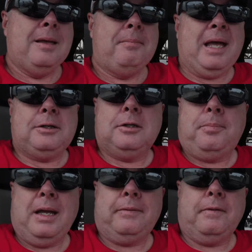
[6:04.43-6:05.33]
back to the
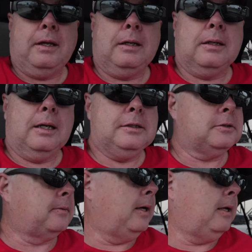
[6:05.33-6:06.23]
pet thing I
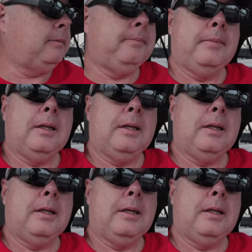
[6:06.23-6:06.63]
just read.